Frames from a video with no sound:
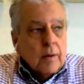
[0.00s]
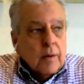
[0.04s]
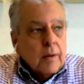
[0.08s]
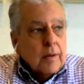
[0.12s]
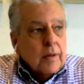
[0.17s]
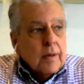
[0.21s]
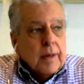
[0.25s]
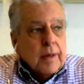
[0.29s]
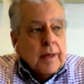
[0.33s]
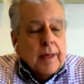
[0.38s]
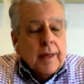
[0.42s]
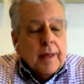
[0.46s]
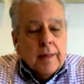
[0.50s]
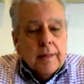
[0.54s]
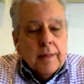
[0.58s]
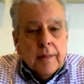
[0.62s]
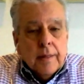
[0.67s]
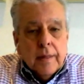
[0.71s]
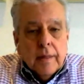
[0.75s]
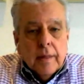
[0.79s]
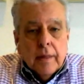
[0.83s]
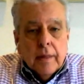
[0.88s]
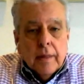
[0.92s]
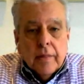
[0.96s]

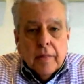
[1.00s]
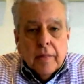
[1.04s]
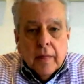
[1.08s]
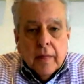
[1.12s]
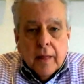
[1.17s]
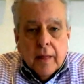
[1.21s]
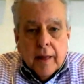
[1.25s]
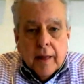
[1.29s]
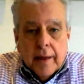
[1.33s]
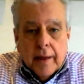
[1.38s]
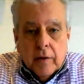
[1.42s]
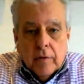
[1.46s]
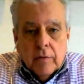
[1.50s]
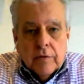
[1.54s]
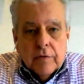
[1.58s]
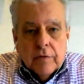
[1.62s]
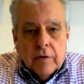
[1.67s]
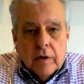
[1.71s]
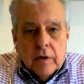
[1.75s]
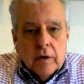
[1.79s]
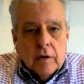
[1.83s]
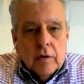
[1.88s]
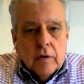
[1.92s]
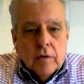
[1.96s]
and the language
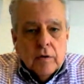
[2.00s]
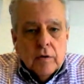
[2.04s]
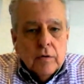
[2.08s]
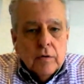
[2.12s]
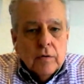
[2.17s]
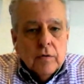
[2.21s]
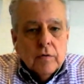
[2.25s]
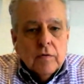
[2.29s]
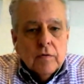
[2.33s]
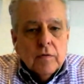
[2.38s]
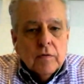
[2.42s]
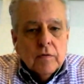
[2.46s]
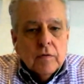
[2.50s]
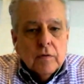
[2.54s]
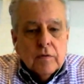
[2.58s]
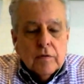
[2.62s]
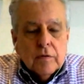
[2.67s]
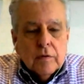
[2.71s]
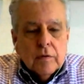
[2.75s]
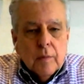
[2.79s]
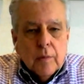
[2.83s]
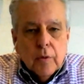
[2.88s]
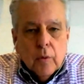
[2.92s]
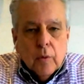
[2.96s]
they use,
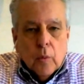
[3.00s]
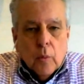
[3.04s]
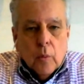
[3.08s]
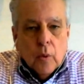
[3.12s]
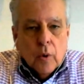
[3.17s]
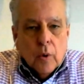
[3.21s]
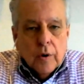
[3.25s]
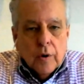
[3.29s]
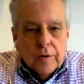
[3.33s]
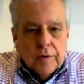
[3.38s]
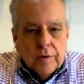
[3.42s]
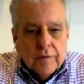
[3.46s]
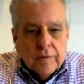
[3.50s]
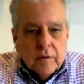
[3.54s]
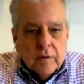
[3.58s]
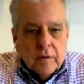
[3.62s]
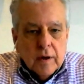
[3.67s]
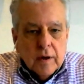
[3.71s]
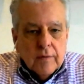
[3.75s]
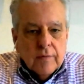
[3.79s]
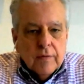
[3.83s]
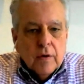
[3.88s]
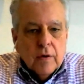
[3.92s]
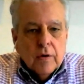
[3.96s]
some of the words that
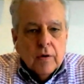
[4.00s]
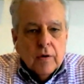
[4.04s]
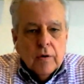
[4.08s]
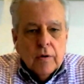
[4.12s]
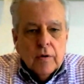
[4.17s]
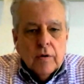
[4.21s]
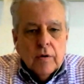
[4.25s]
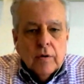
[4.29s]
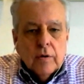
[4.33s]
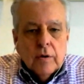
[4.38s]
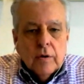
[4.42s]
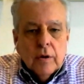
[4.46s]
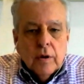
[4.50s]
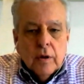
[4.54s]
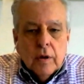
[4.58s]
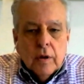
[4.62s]
they've heard,